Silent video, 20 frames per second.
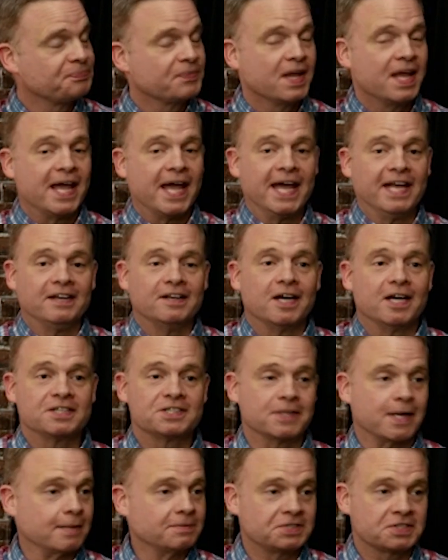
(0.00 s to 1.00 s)
And
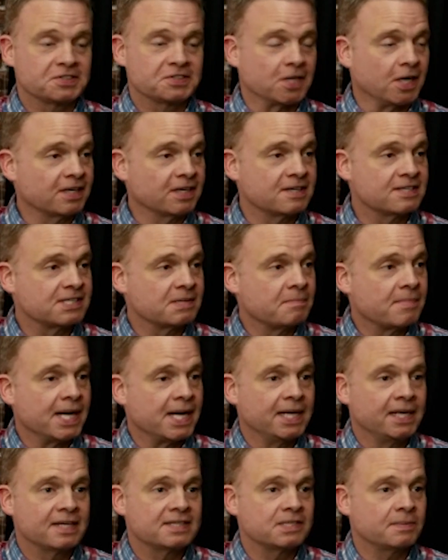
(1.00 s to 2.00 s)
so I was just talking to somebody,
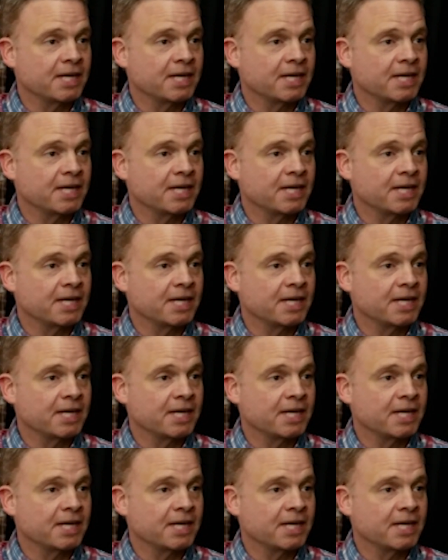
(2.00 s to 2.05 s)
and I said,